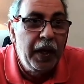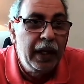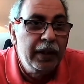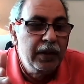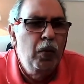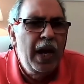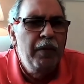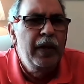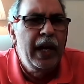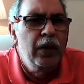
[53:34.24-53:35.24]
that. He said, why
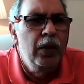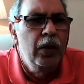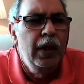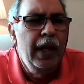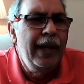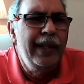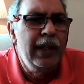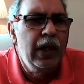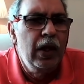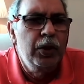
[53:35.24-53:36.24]
would I go and eat
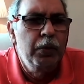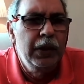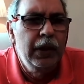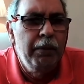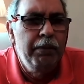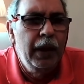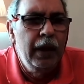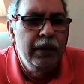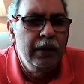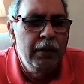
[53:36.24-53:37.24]
lunch with the
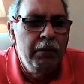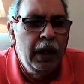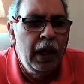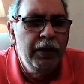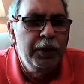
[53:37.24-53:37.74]
Irish